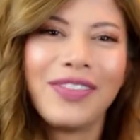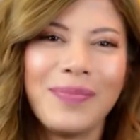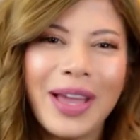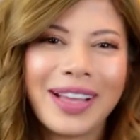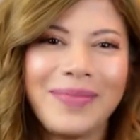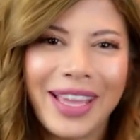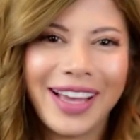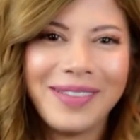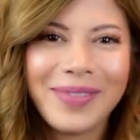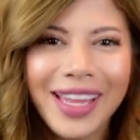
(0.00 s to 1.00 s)
of a
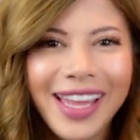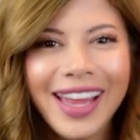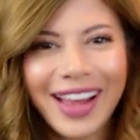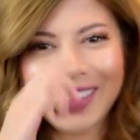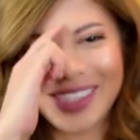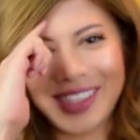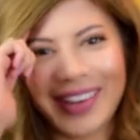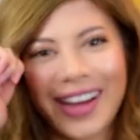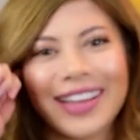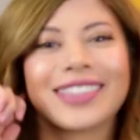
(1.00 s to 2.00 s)
pick-me-up. I'll see you
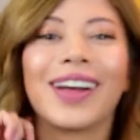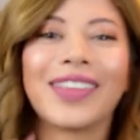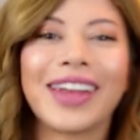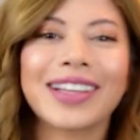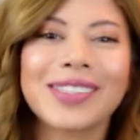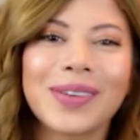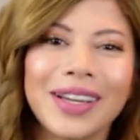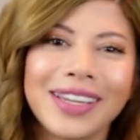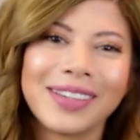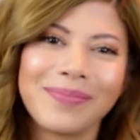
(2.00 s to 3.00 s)
guys on the next
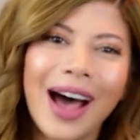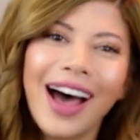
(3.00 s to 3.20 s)
one.